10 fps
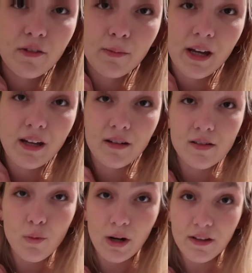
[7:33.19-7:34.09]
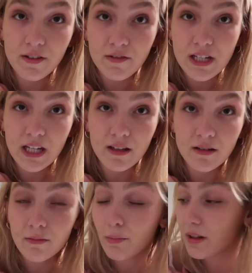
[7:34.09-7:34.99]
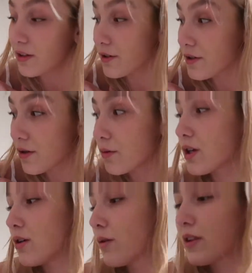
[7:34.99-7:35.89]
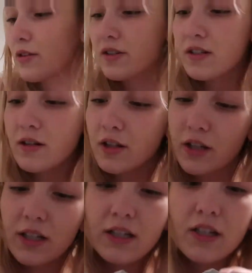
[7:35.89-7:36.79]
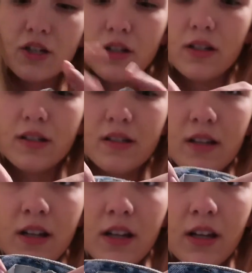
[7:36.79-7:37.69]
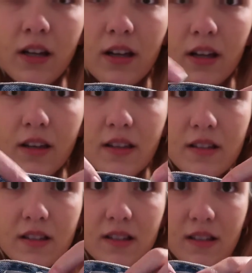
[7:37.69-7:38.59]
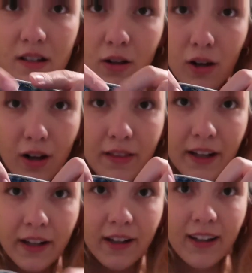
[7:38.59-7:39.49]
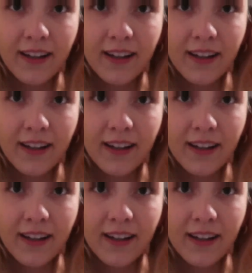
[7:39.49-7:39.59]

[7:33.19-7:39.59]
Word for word: from like 2015, but they're so cute and they're still in good condition because this is still on there